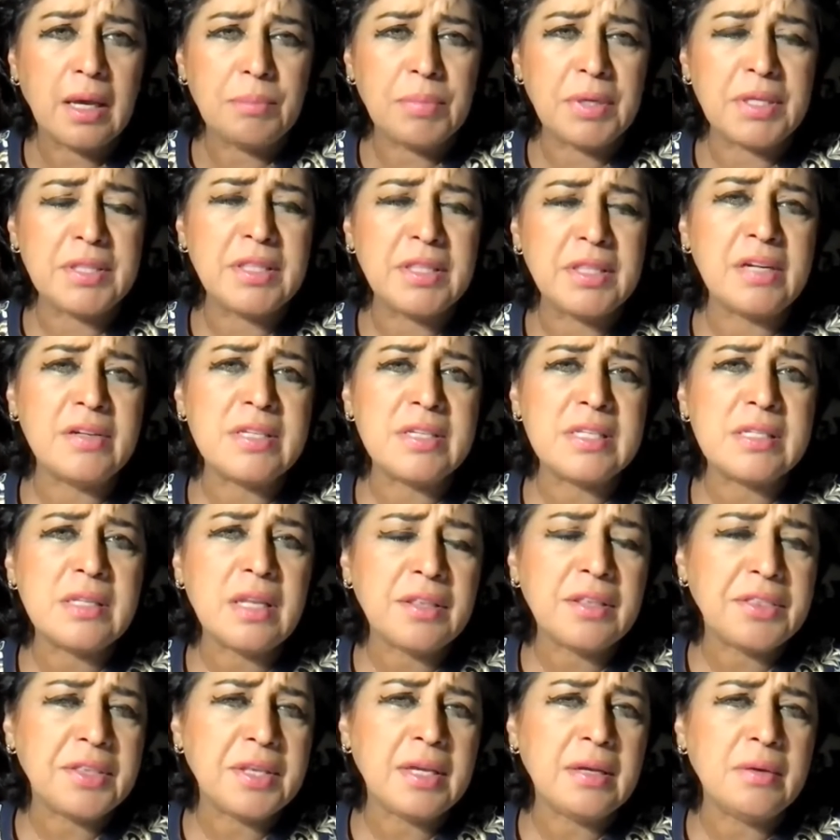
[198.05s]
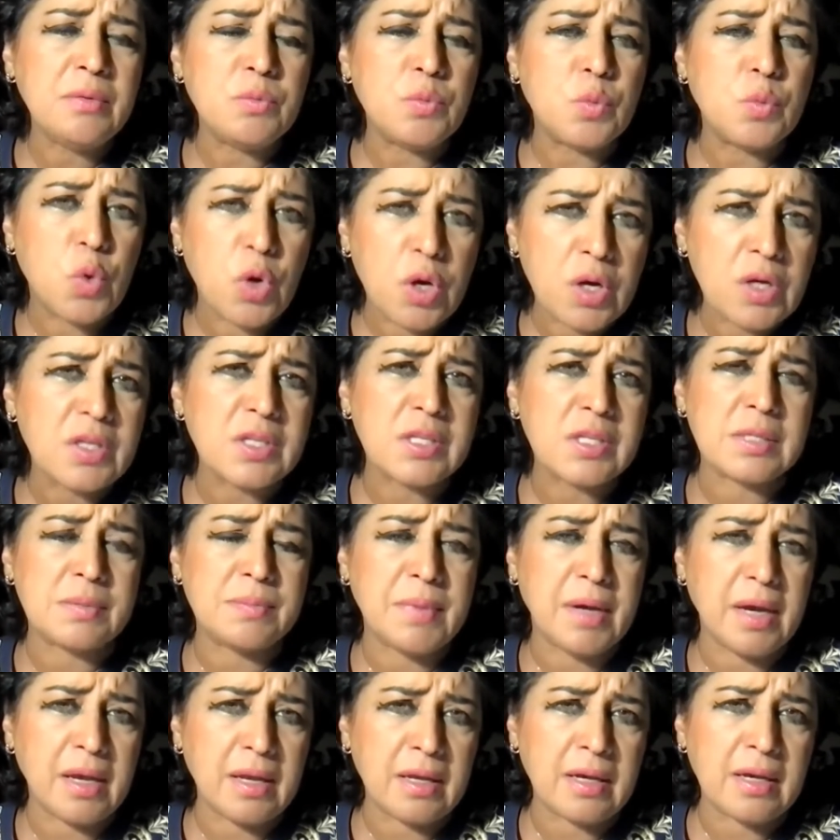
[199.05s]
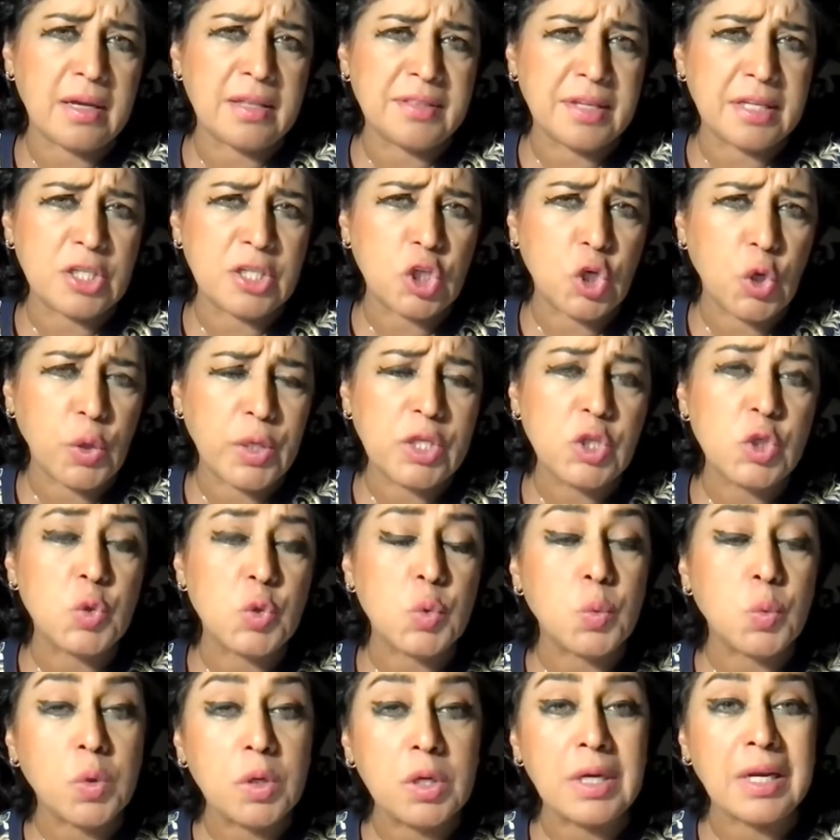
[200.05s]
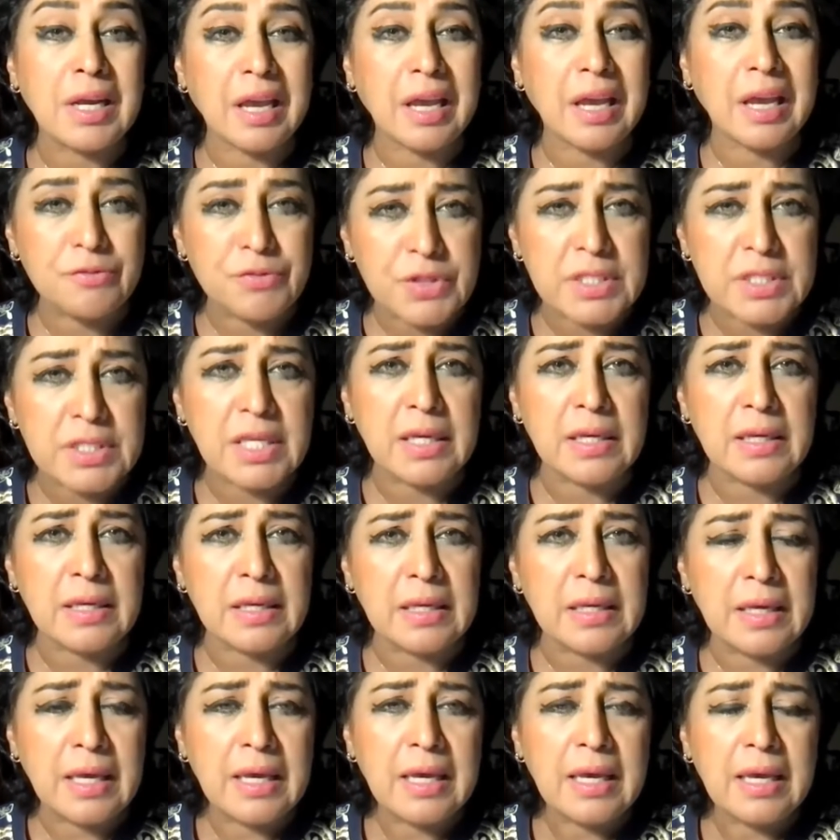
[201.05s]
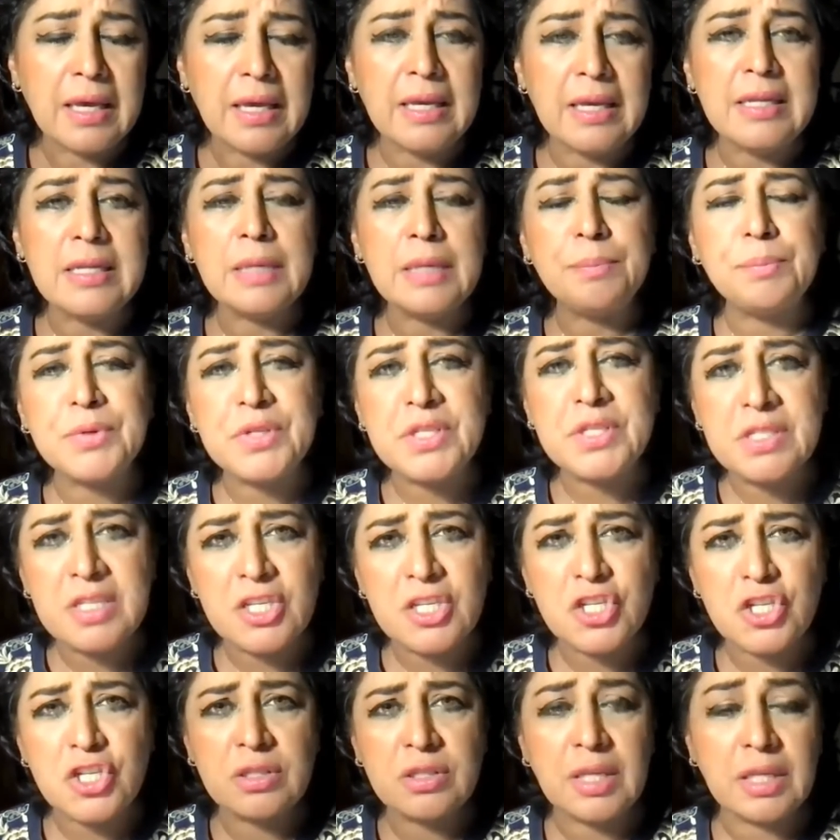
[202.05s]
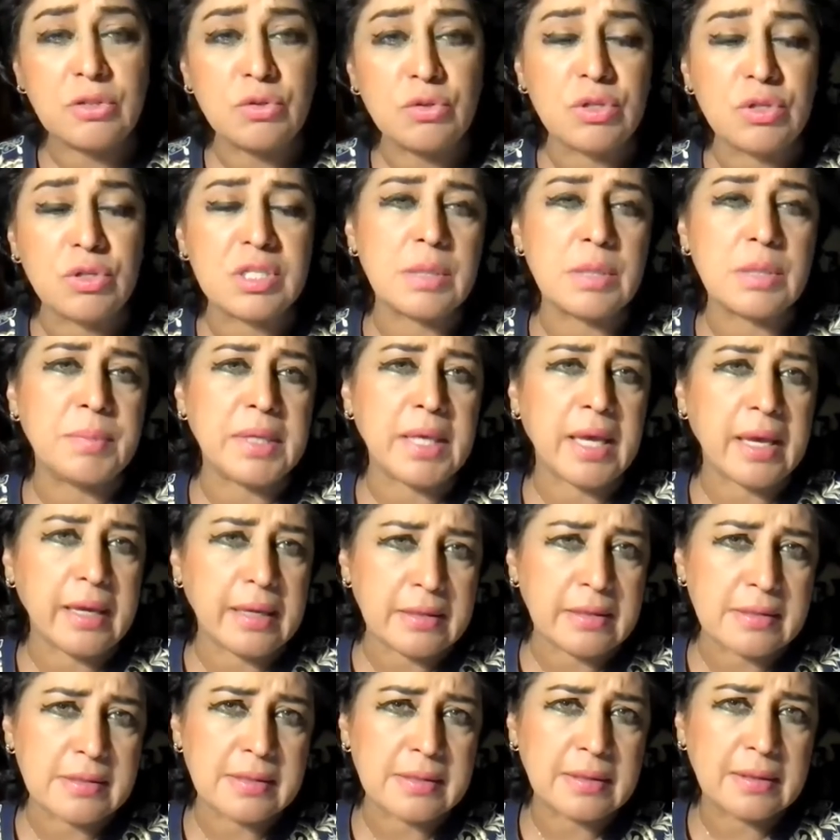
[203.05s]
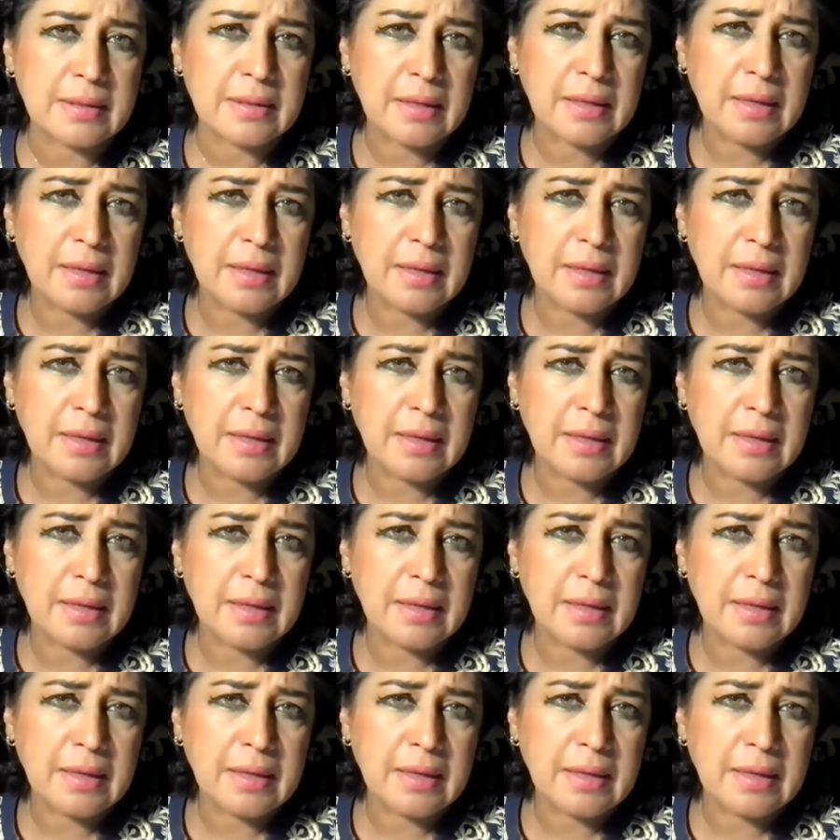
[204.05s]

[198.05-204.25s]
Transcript: But there's nothing worse, Maya, than going to work every day in a position that you simply hate.